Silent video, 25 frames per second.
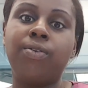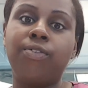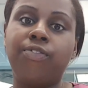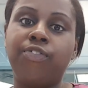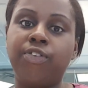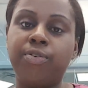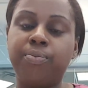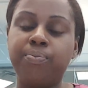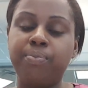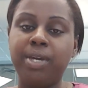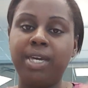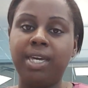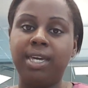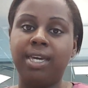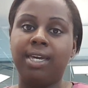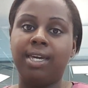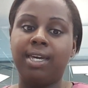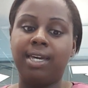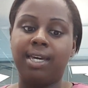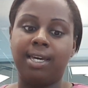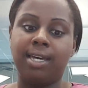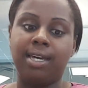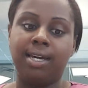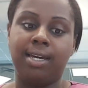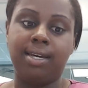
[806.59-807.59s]
For
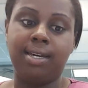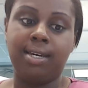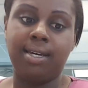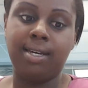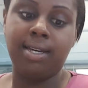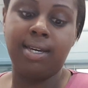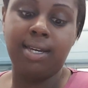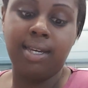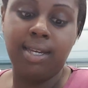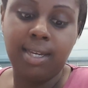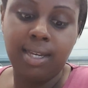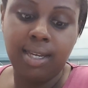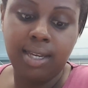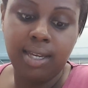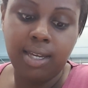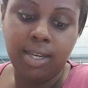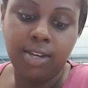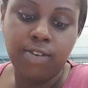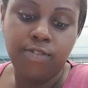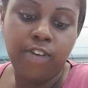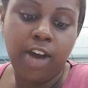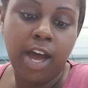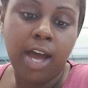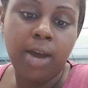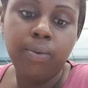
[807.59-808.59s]
me,
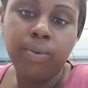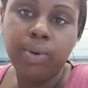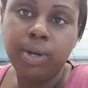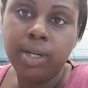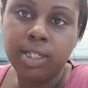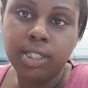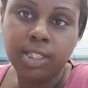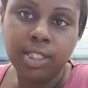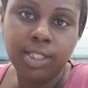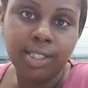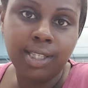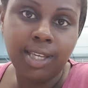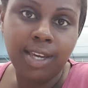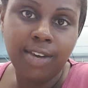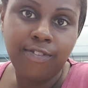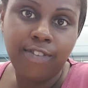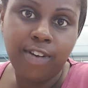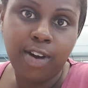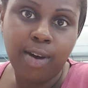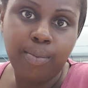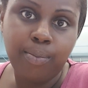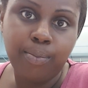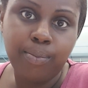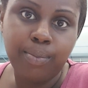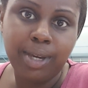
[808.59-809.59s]
if I would have just give
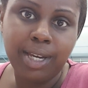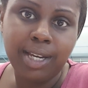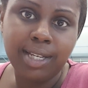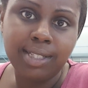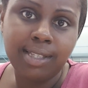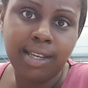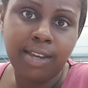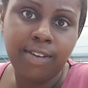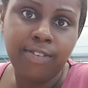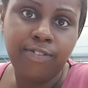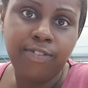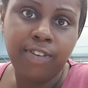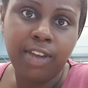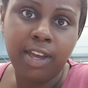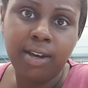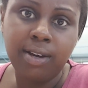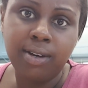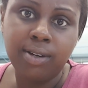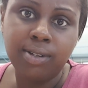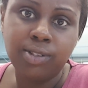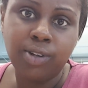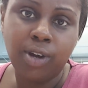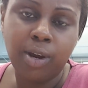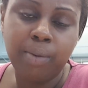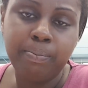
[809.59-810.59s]
up because I
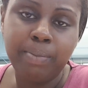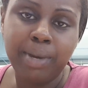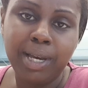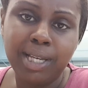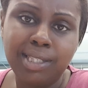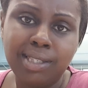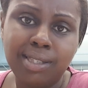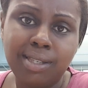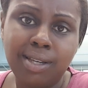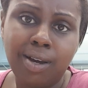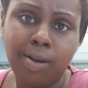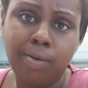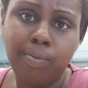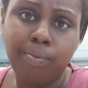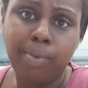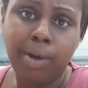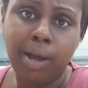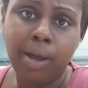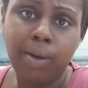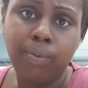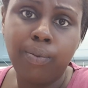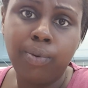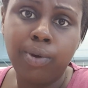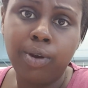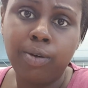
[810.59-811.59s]
failed or messed up,
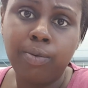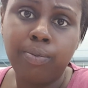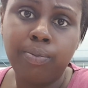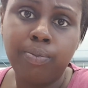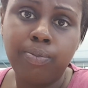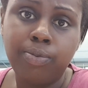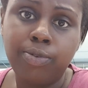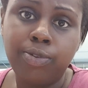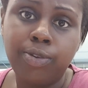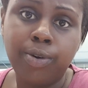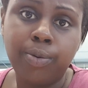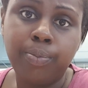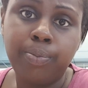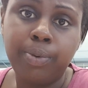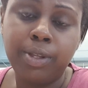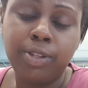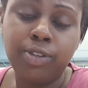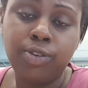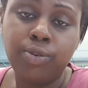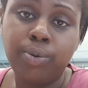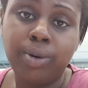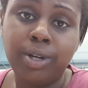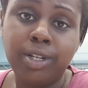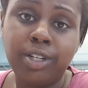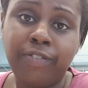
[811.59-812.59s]
I would have still been
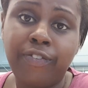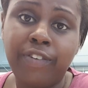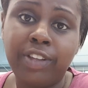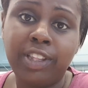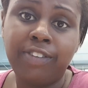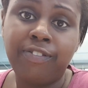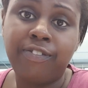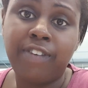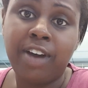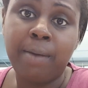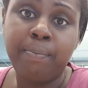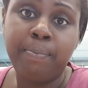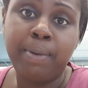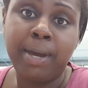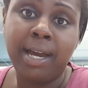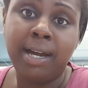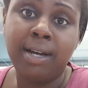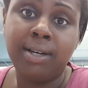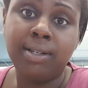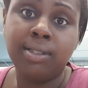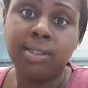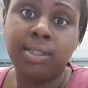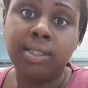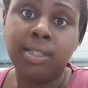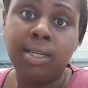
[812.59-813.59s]
255
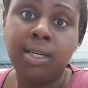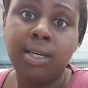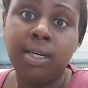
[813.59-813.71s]
pounds.